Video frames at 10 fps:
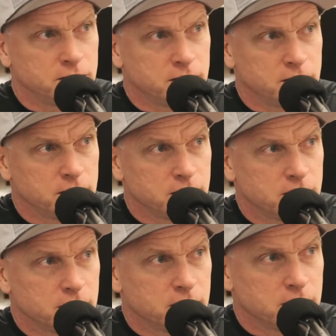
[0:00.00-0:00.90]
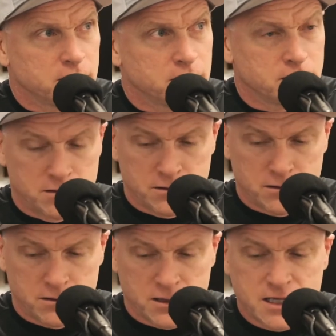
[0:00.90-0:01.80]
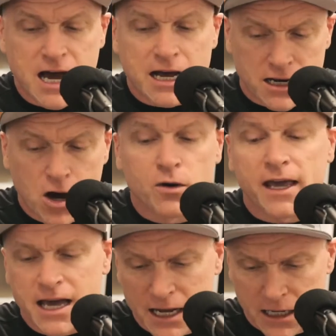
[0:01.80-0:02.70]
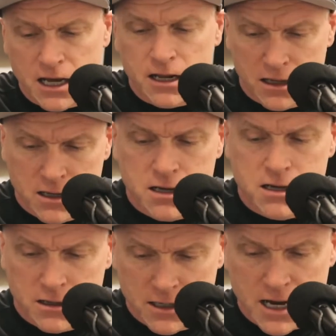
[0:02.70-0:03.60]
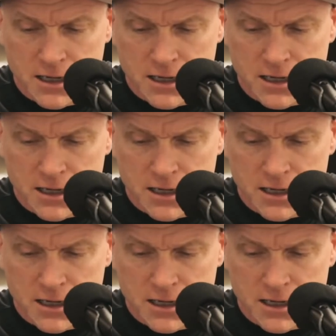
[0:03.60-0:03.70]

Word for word: the active listening. That's the got AL. Okay, so got it, got it. stop, got